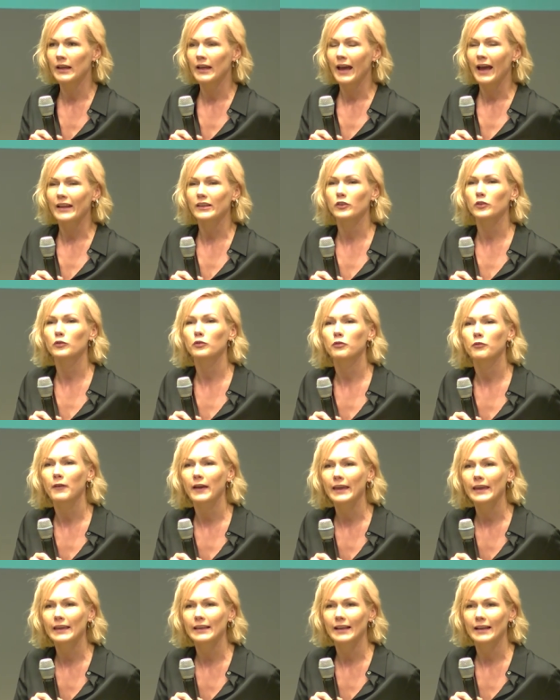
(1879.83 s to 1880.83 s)
and you
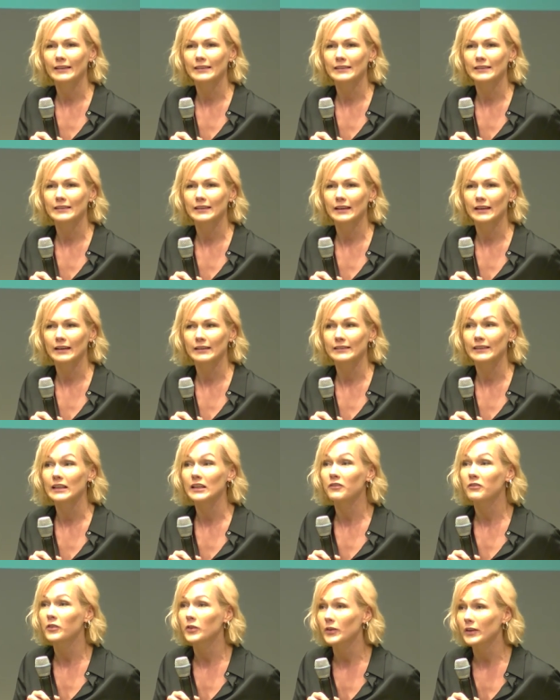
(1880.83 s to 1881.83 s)
fail at
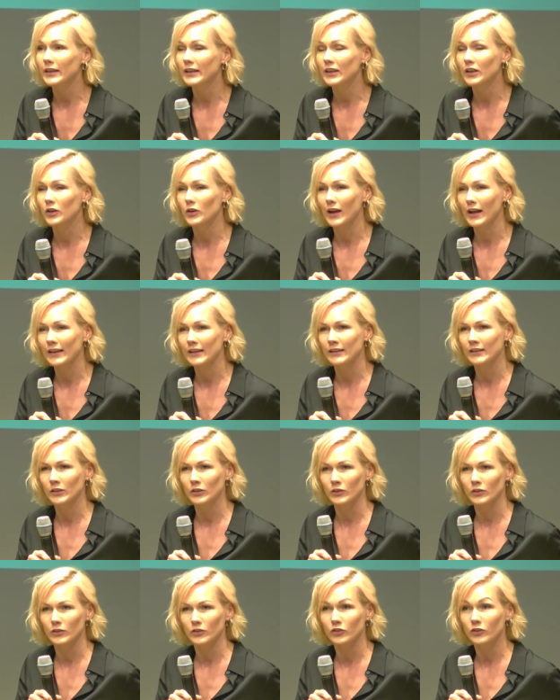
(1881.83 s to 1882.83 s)
delivering
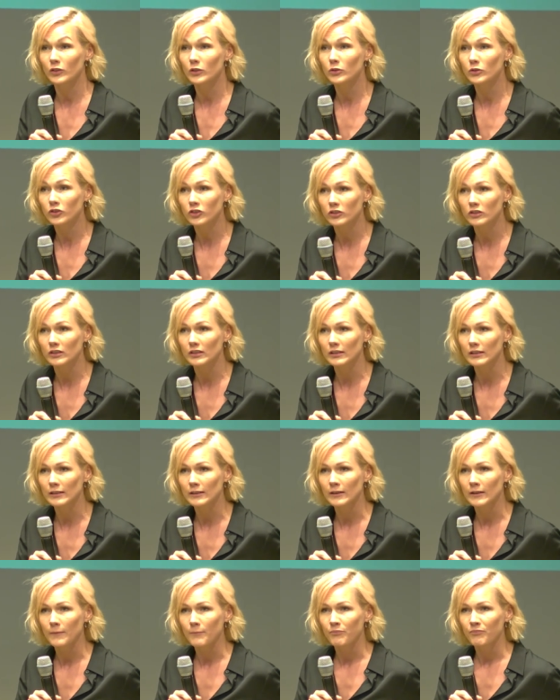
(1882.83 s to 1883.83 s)
your solution,
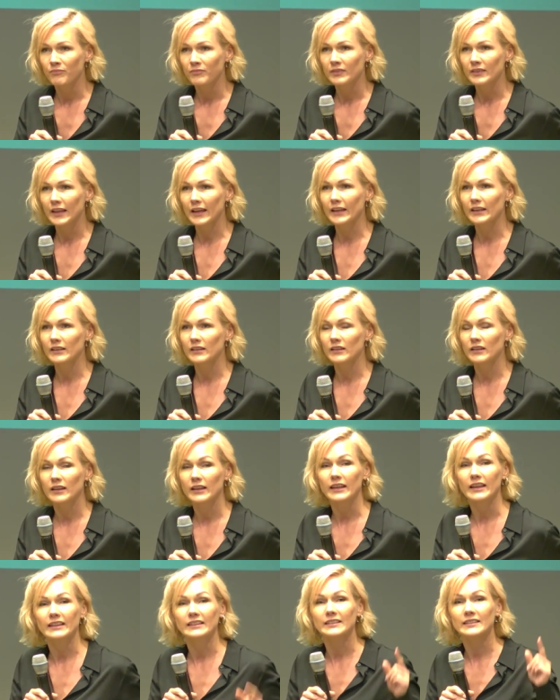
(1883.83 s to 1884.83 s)
then
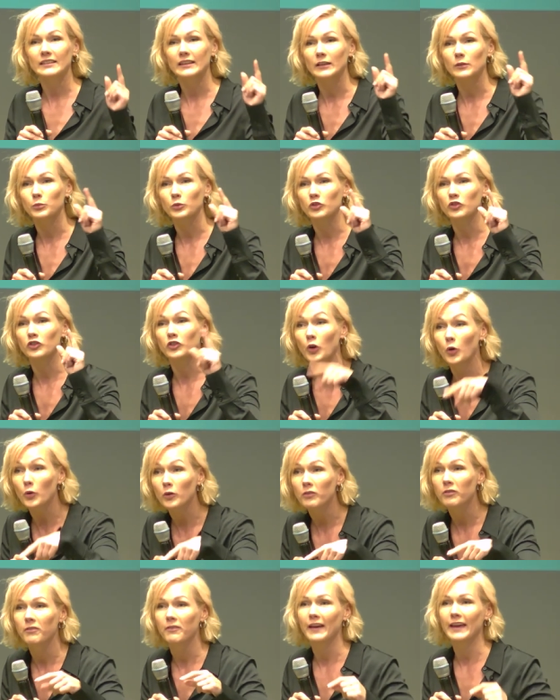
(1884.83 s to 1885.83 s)
it was
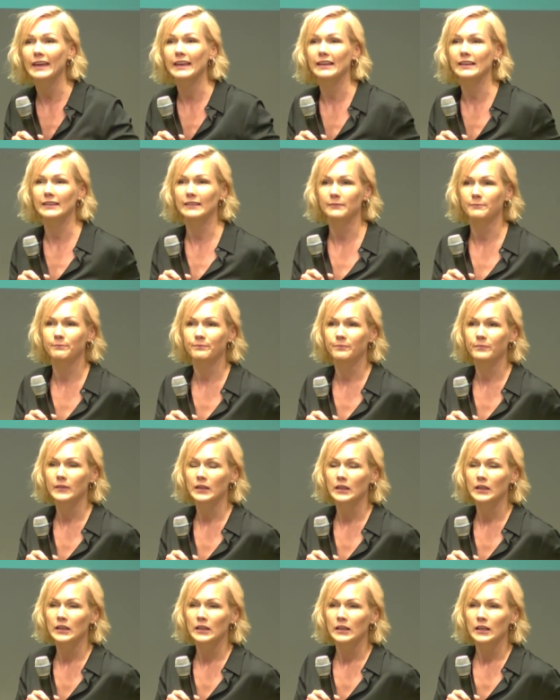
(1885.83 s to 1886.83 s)
your fail.
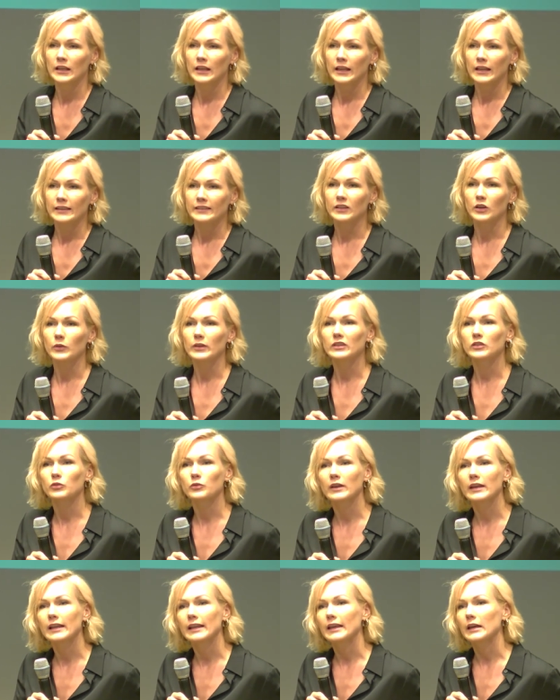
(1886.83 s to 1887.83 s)
So it's
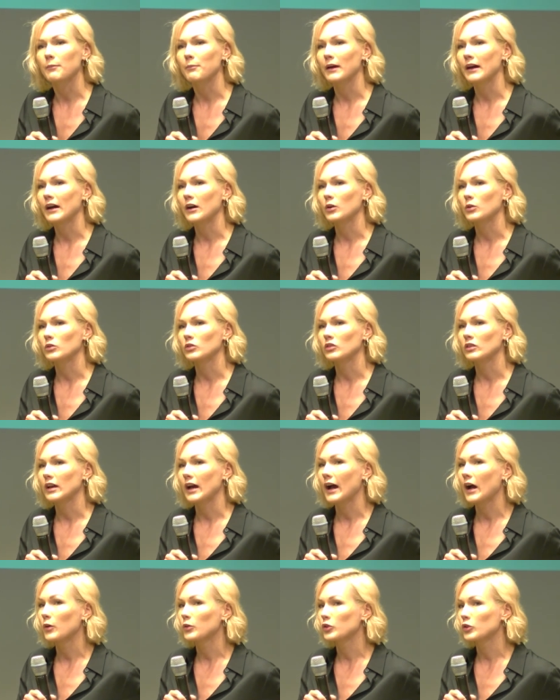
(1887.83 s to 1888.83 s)
really about
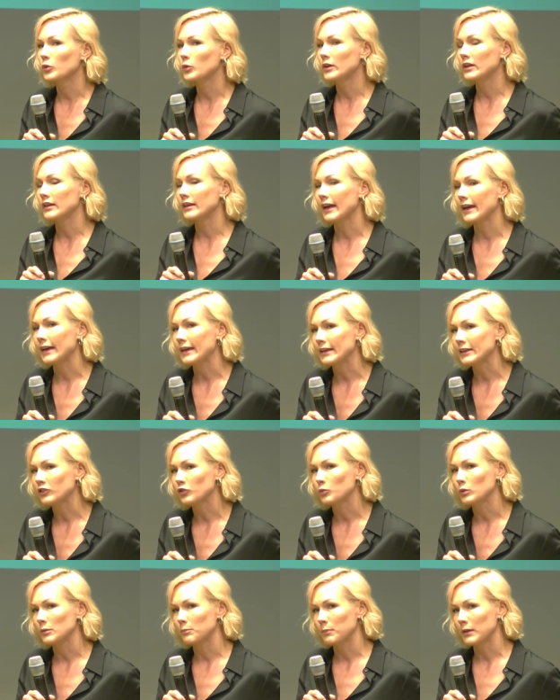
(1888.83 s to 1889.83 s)
how do you
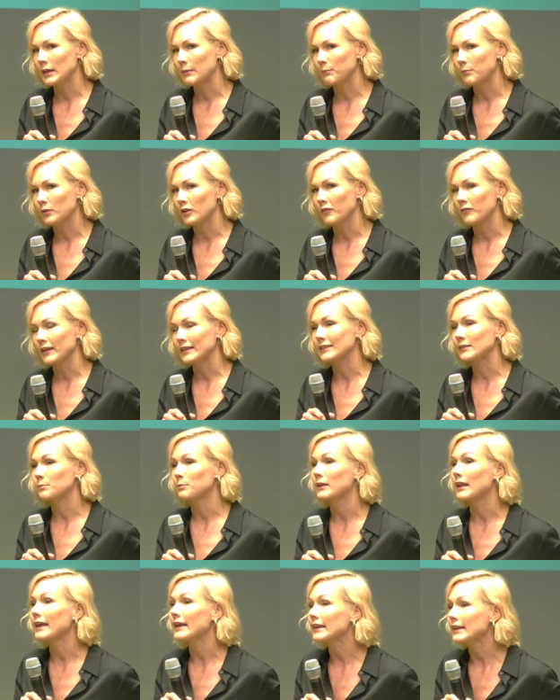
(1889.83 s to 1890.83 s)
engage with people of
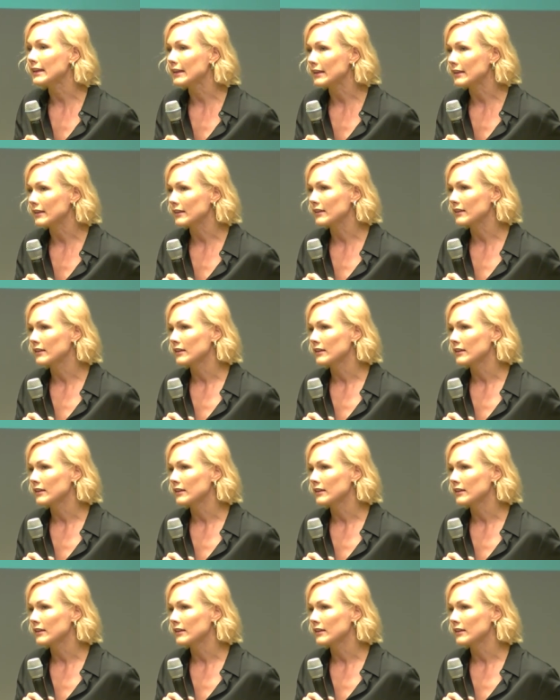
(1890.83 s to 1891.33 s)
explaining